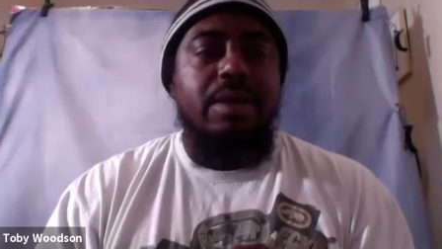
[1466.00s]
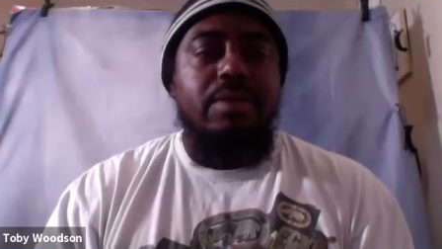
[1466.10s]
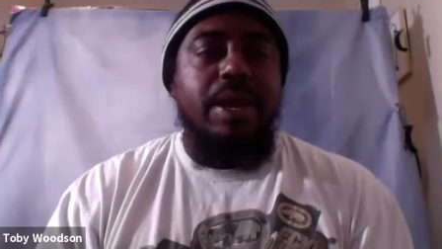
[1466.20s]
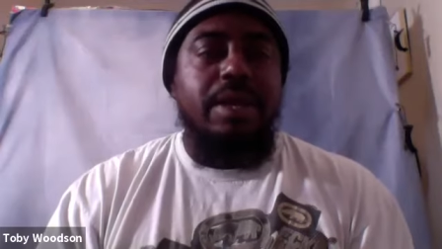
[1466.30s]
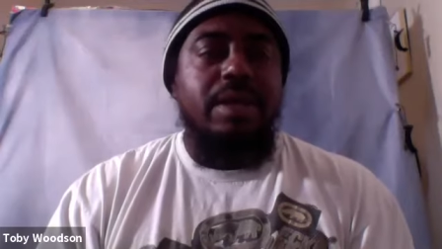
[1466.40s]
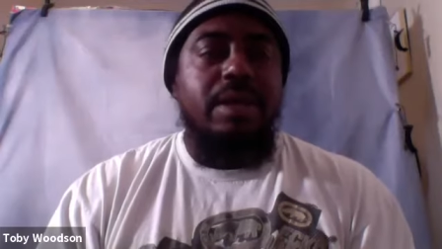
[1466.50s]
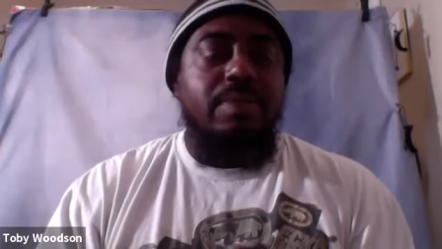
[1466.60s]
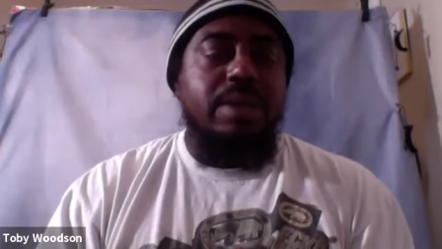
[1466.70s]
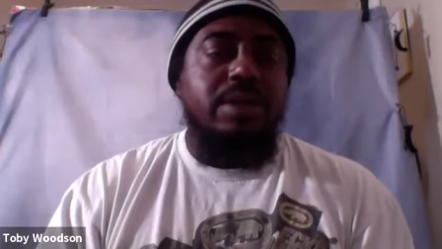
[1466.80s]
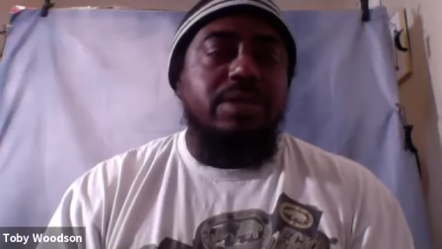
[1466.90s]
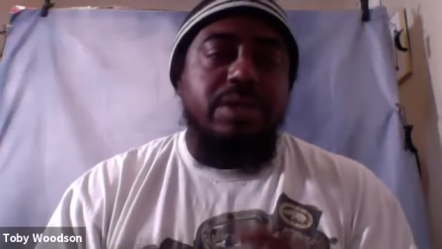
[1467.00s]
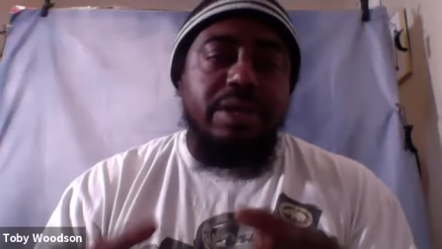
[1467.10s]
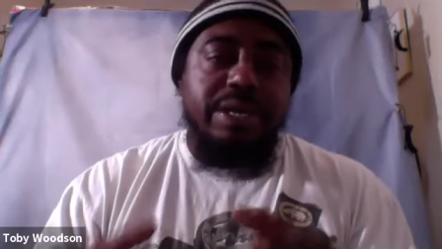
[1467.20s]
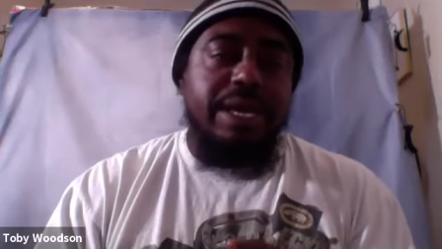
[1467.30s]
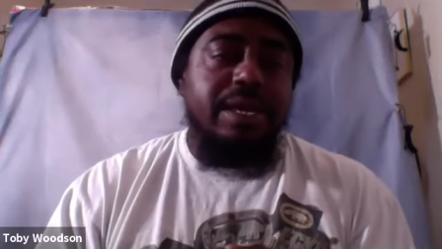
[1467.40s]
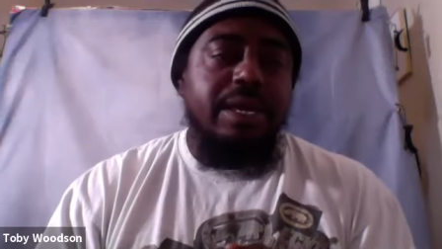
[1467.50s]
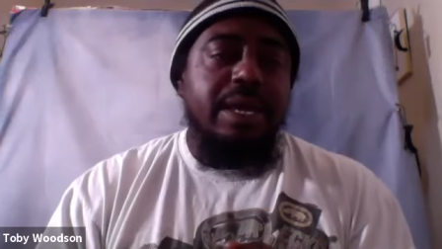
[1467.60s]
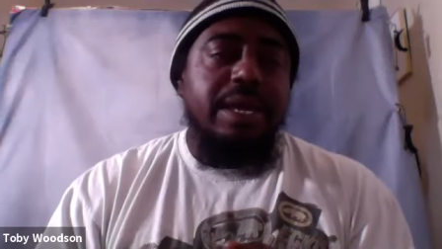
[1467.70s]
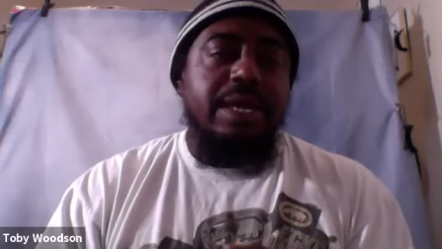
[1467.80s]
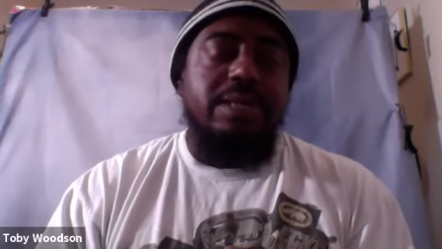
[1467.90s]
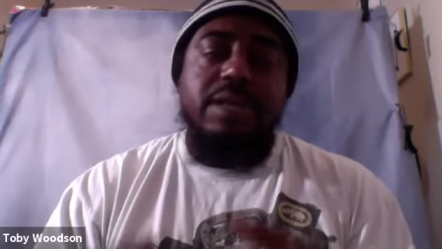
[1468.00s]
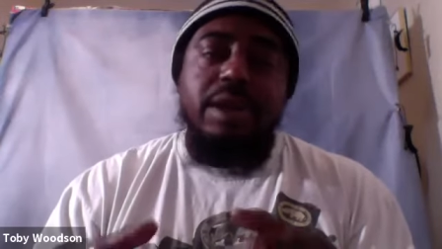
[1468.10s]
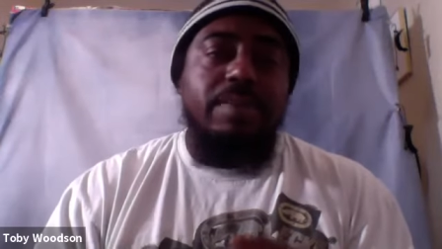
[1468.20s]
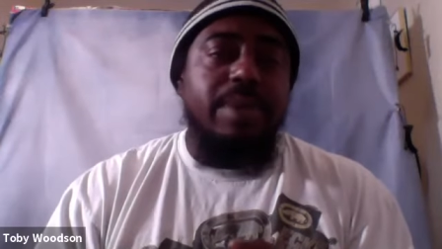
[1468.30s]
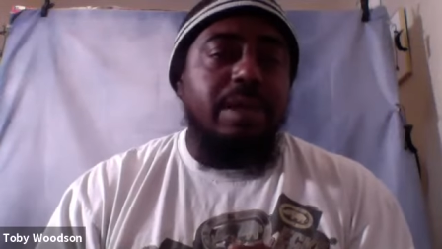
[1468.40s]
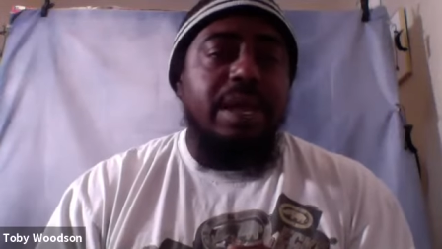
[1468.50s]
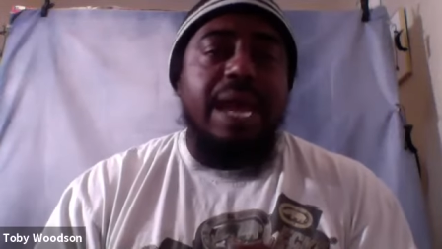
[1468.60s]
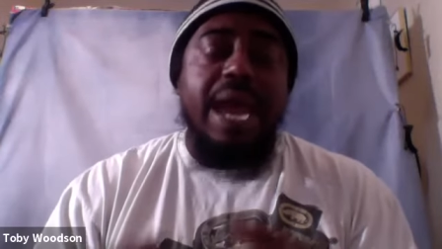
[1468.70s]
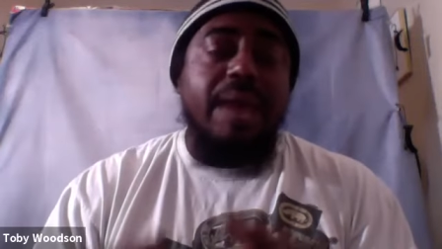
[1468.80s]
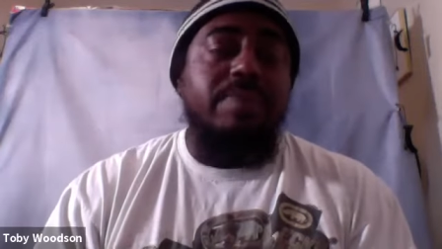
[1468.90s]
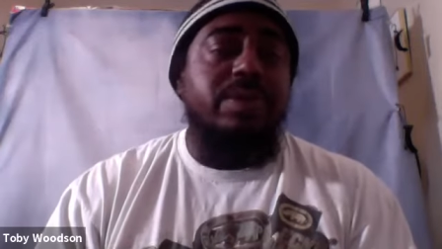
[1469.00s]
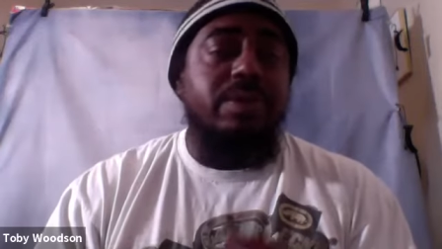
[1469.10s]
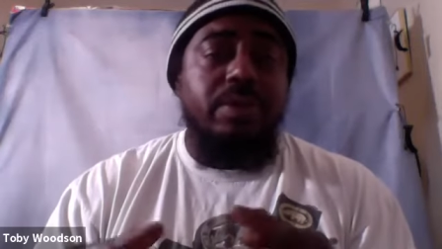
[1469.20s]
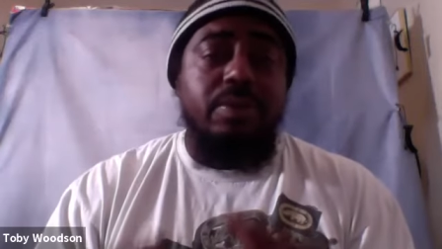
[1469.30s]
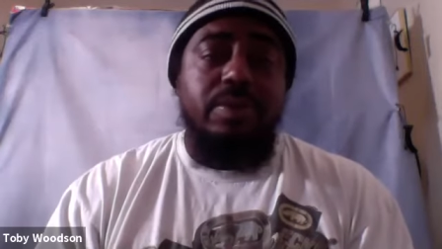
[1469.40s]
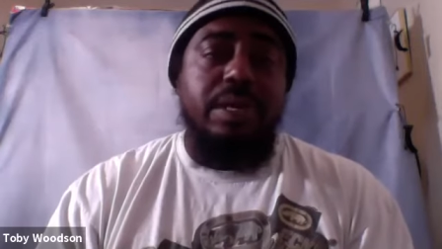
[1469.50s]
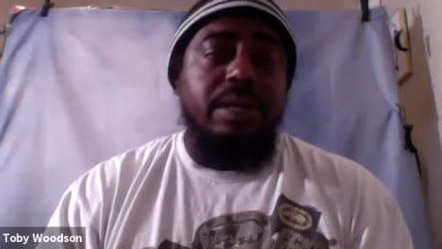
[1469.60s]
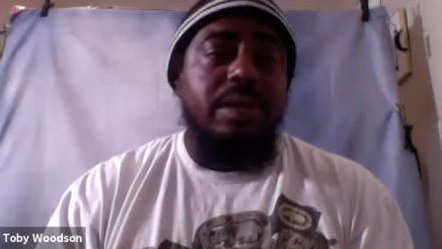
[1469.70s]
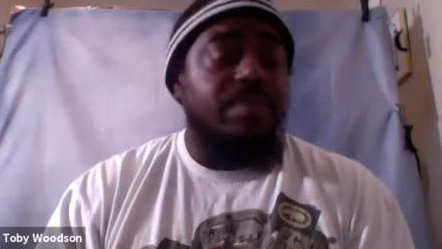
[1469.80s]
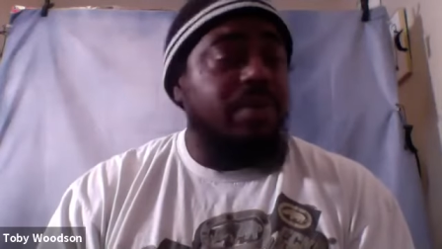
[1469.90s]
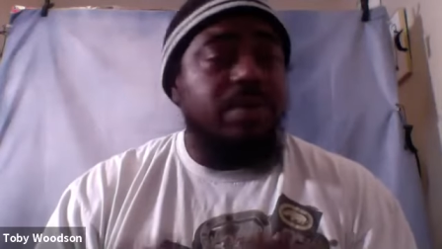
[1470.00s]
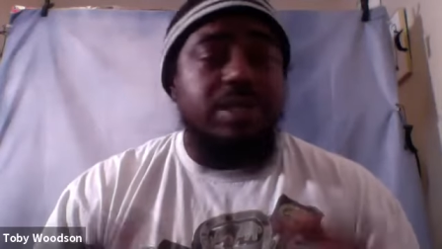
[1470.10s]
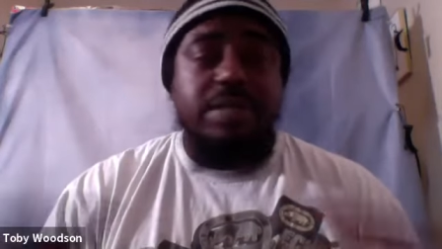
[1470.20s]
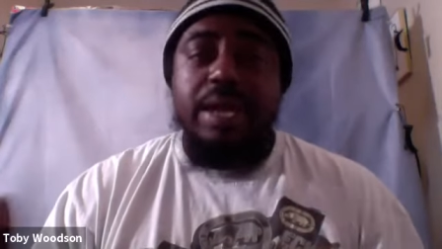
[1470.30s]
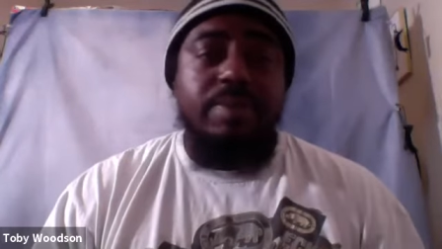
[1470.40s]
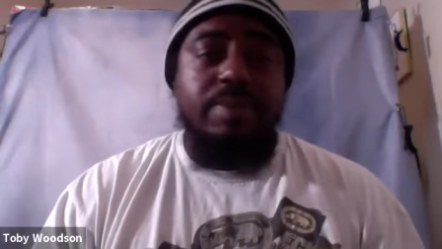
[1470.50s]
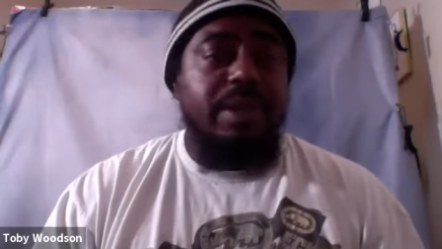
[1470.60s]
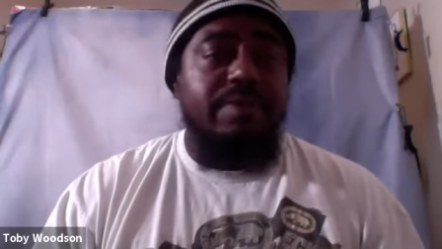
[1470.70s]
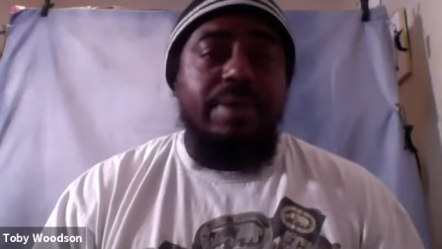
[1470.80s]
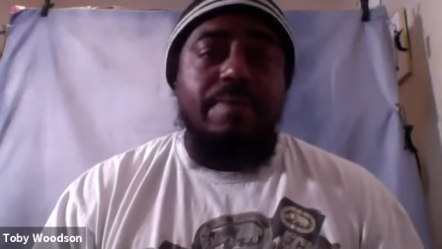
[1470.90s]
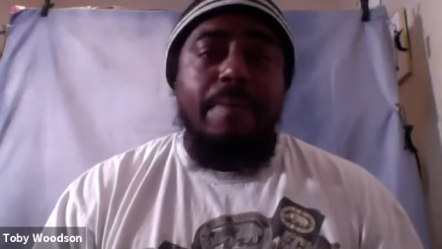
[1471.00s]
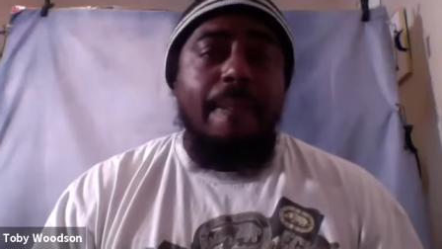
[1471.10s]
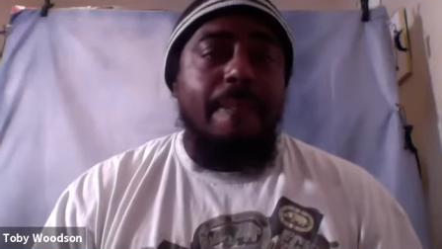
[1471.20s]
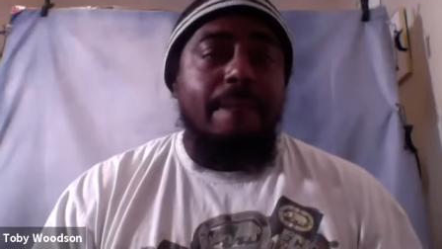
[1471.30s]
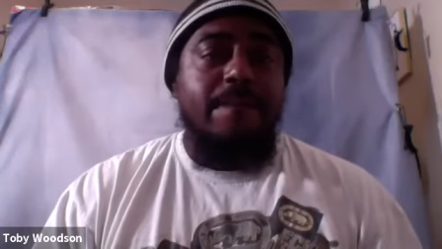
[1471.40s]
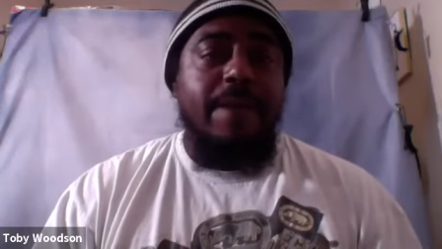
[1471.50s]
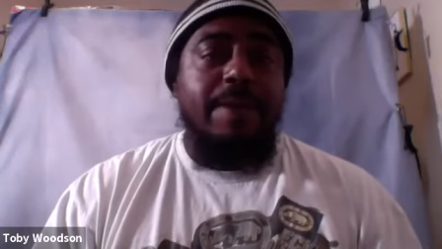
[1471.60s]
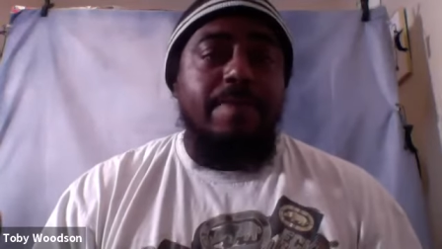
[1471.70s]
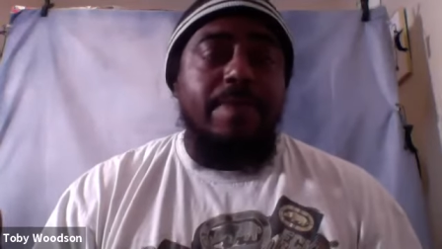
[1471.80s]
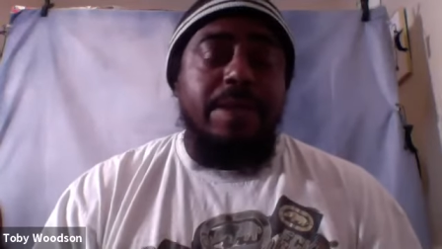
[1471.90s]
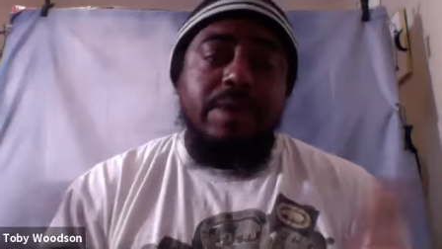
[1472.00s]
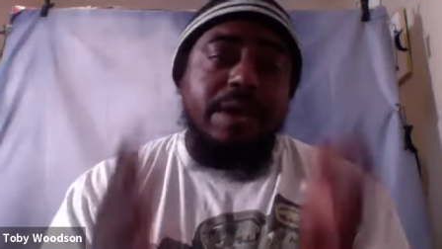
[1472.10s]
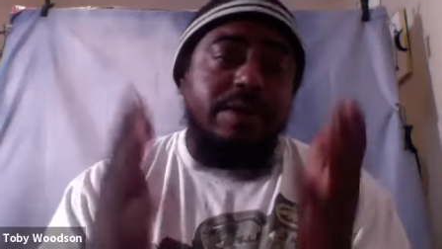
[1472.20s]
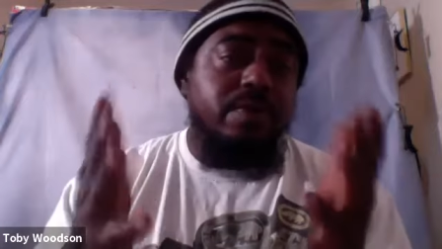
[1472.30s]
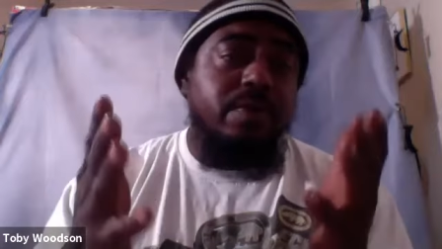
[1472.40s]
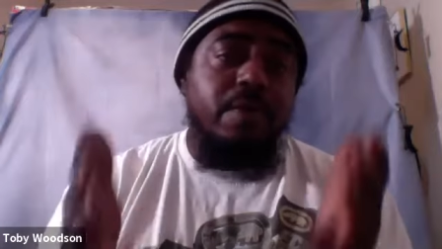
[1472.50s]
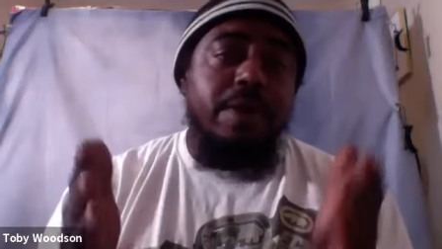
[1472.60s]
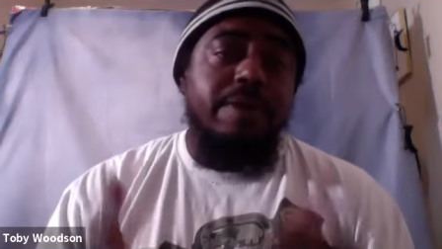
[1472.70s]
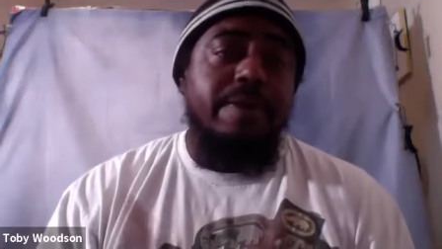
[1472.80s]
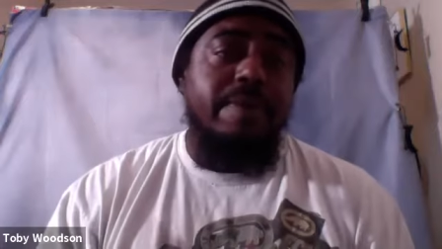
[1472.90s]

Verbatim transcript: right? Because your day is coming absolutely. You just got to believe it right? And you got to do the work.